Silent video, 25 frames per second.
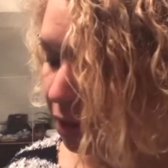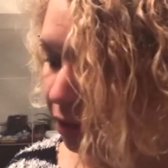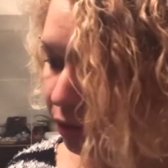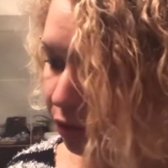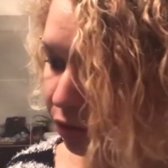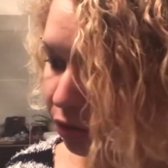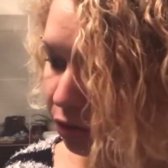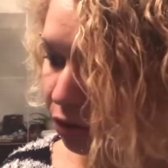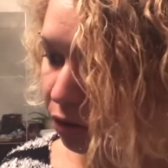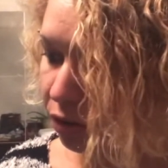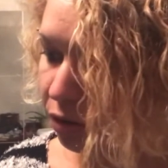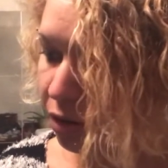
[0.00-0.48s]

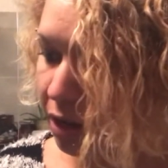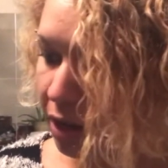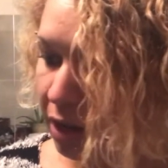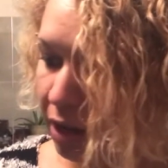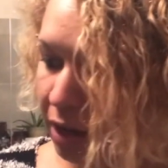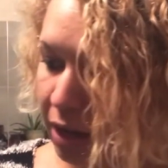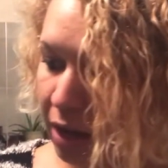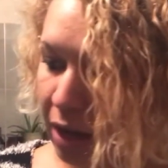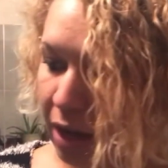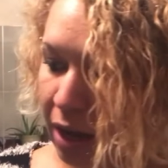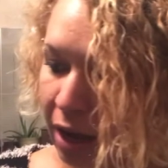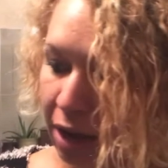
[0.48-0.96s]
So
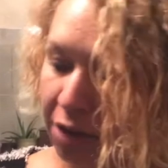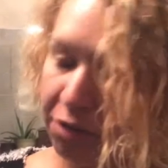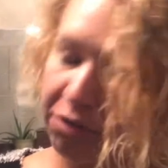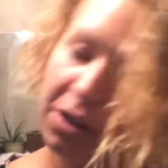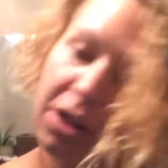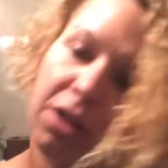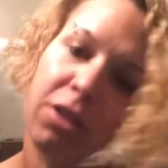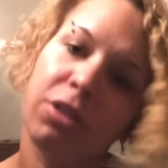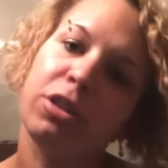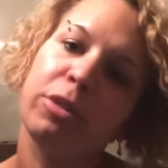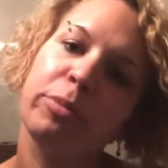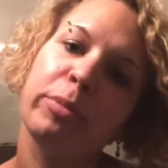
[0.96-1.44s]
I
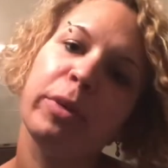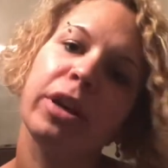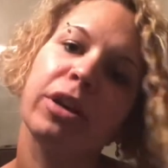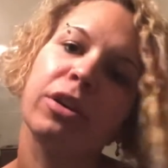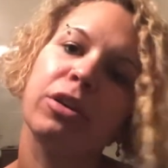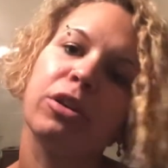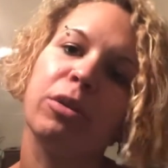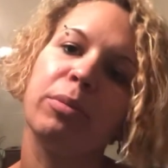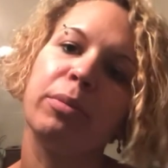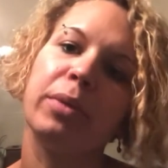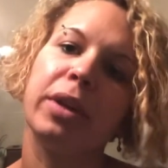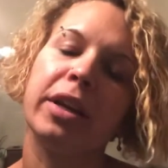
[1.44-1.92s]
followed the
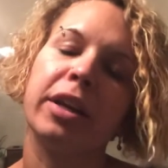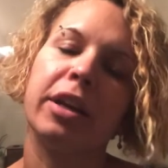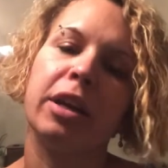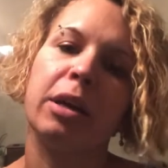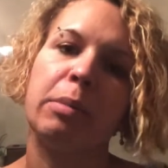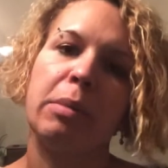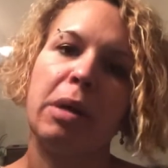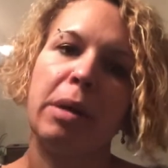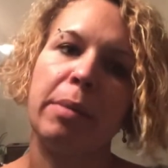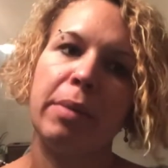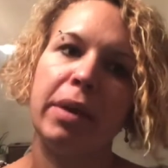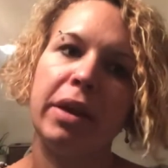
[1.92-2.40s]
medical
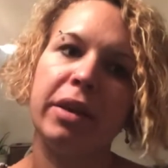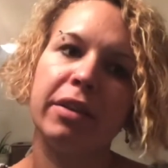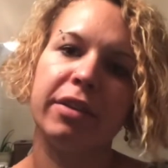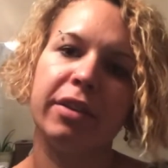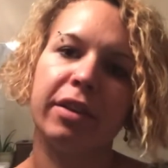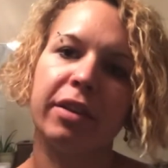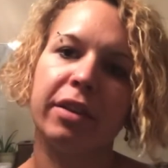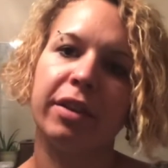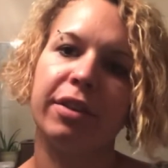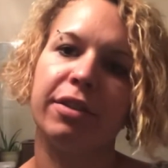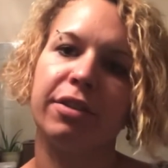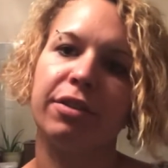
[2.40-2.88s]
medium. I
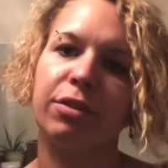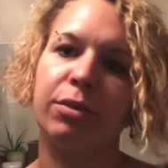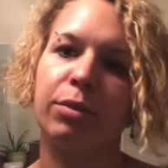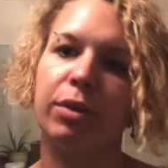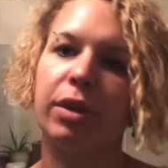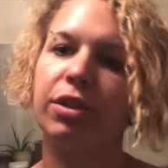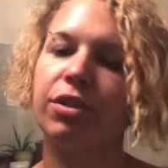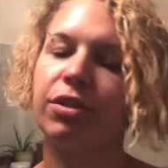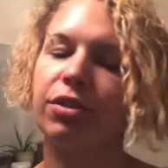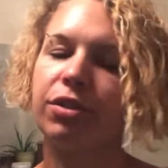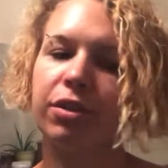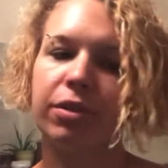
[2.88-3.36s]
basically
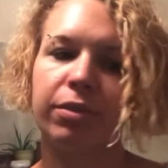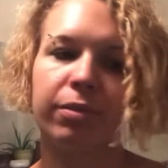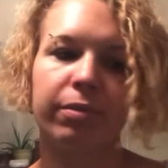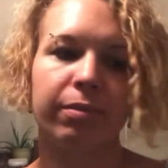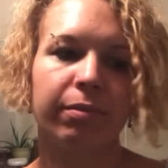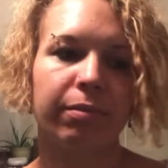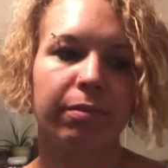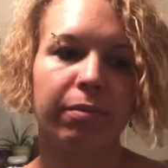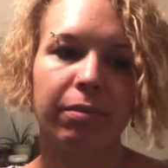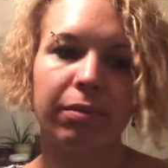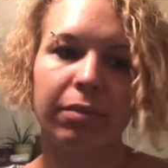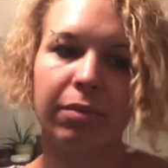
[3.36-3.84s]
switched to
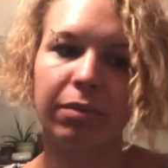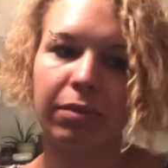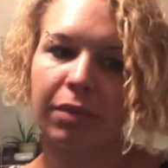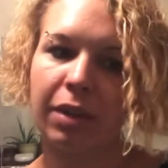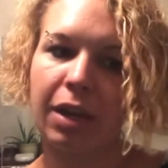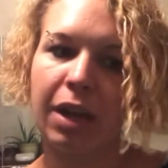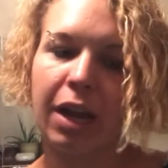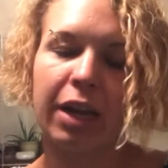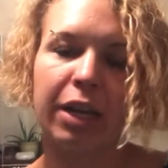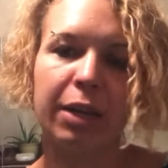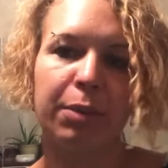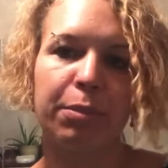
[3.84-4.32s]

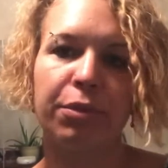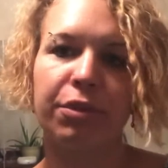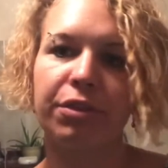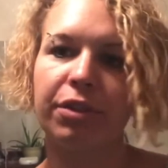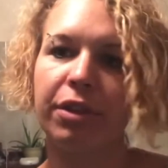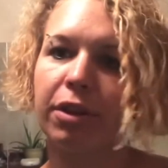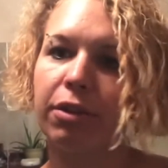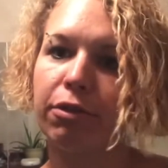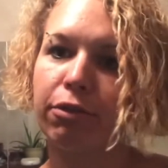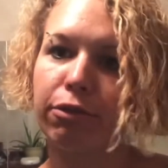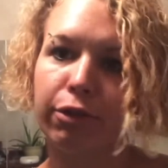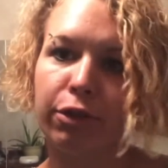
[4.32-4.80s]

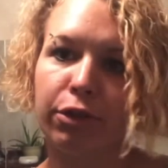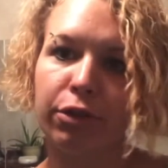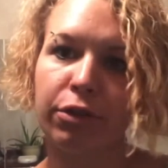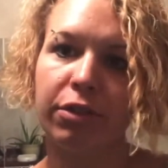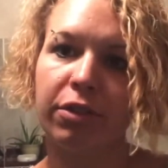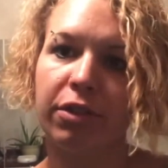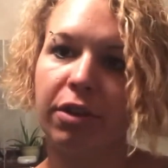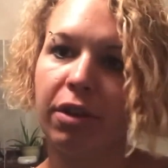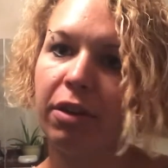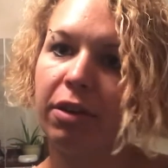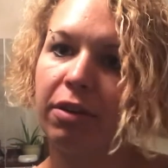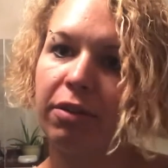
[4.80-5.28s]
90%
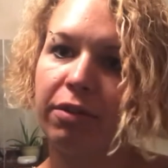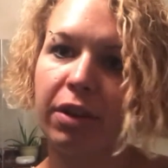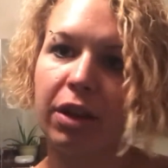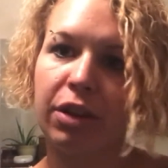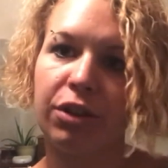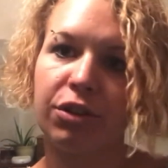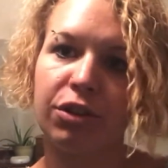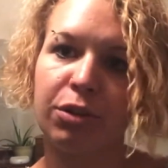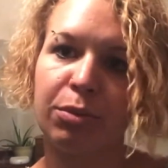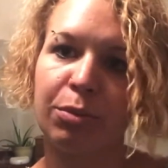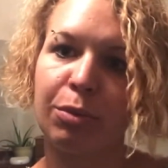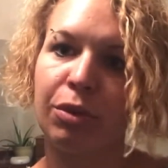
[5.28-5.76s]
fruits,
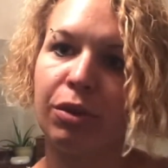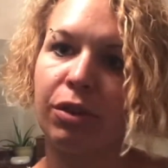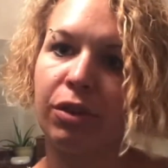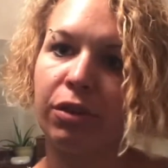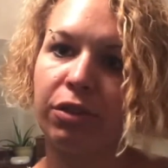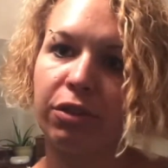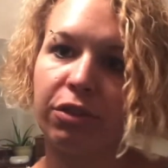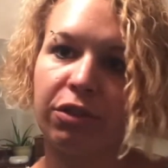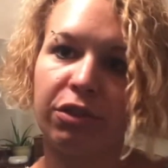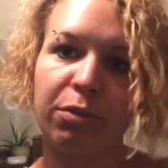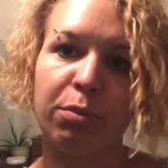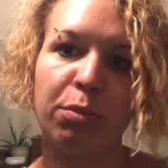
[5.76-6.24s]

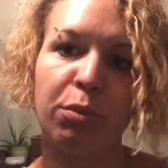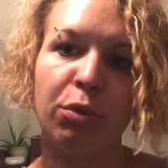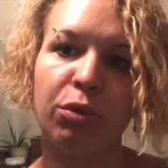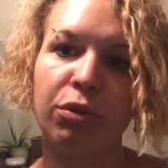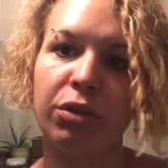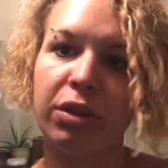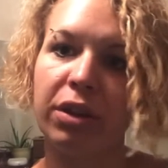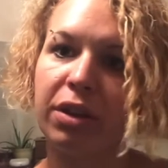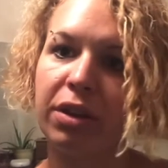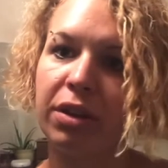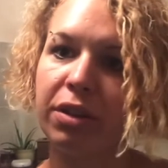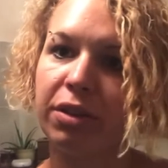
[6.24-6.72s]
vegetables,
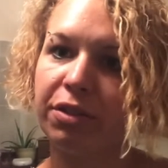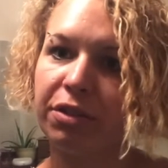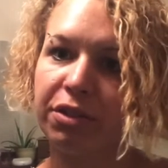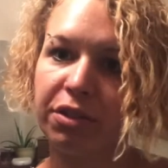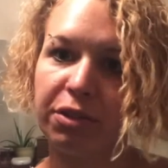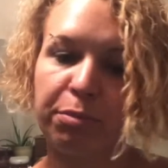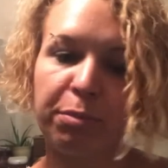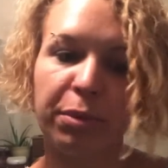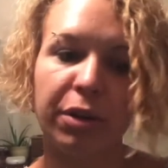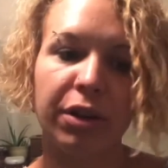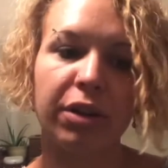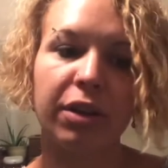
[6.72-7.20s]
smoothies,
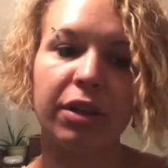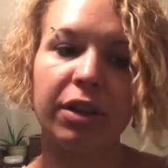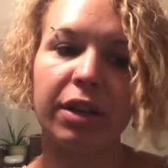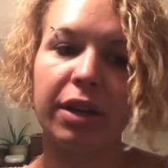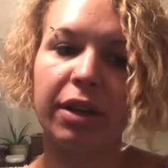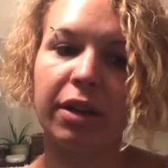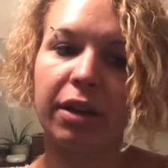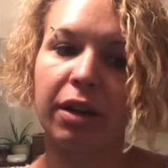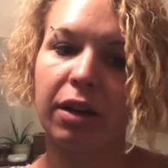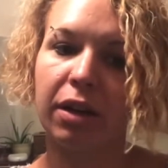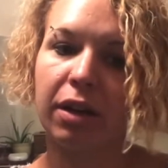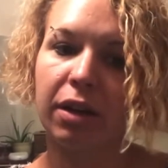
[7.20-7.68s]

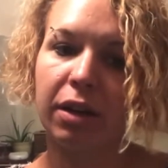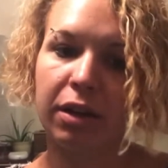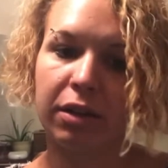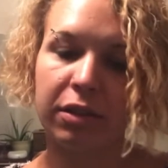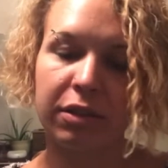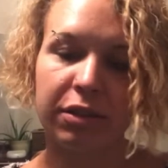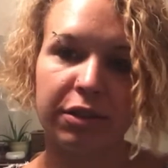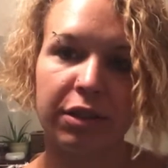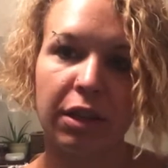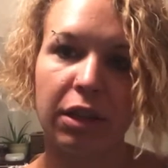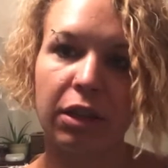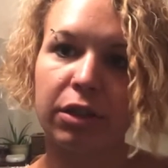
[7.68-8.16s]
spirulina,
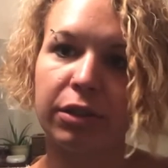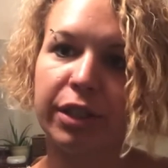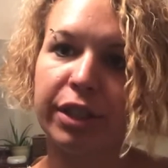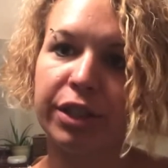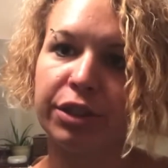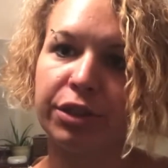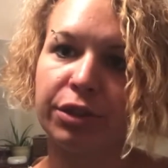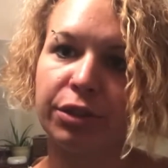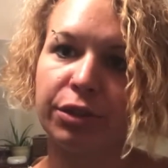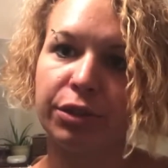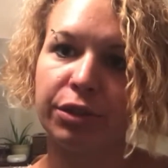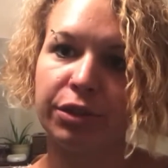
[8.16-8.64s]
celery
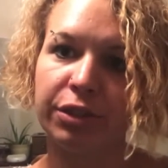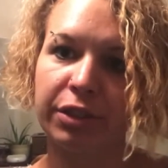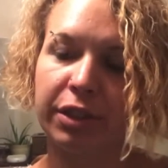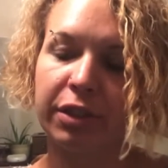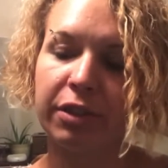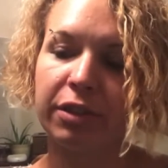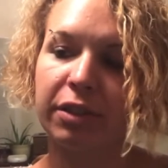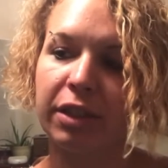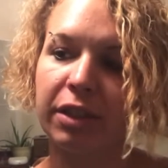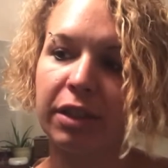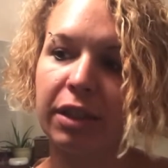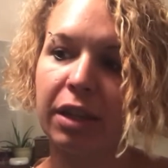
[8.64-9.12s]
juice,
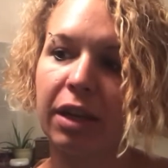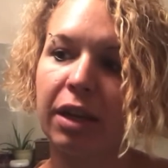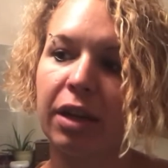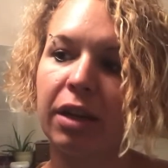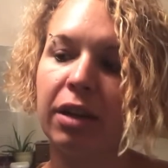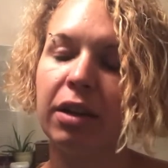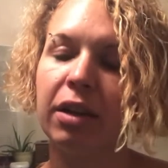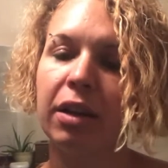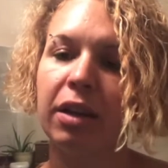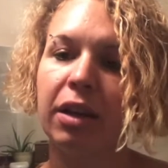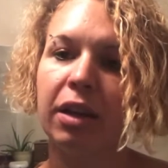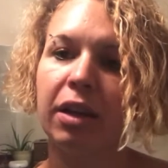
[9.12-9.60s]
things like
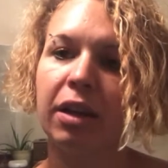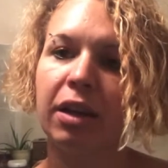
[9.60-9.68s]
that.